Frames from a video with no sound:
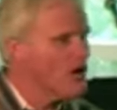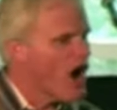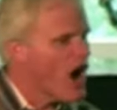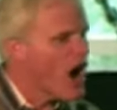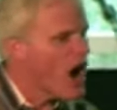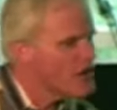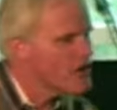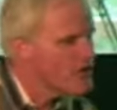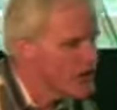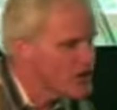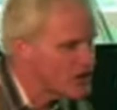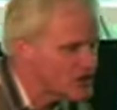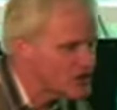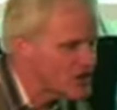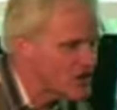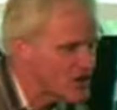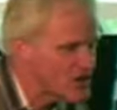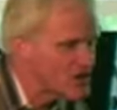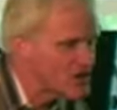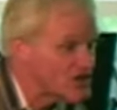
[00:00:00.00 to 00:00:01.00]

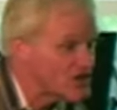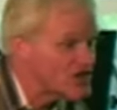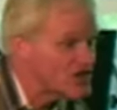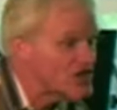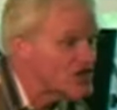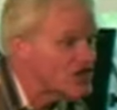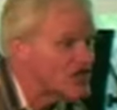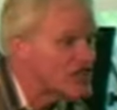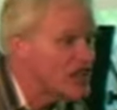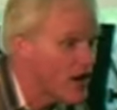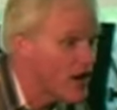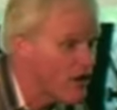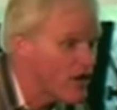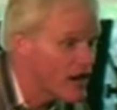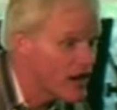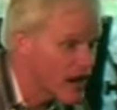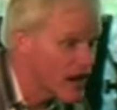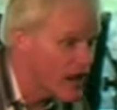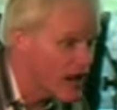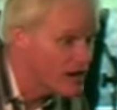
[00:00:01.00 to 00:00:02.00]
106 is
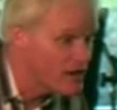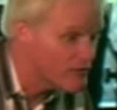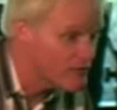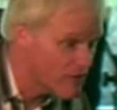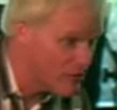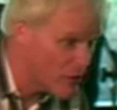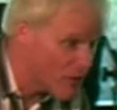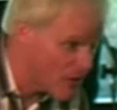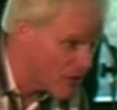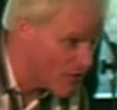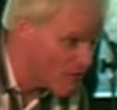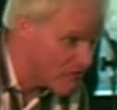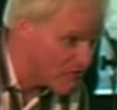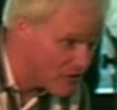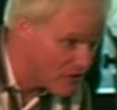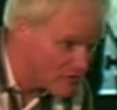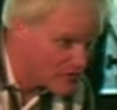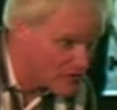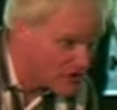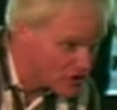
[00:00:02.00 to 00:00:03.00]
scary light for a
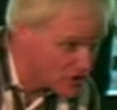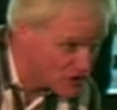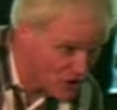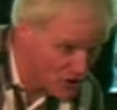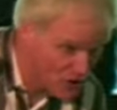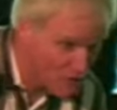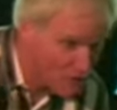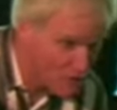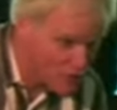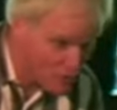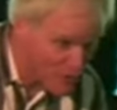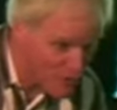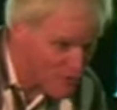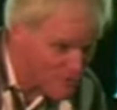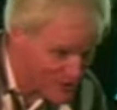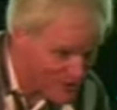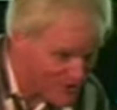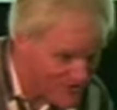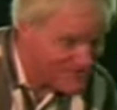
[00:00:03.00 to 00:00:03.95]
156-foot woman.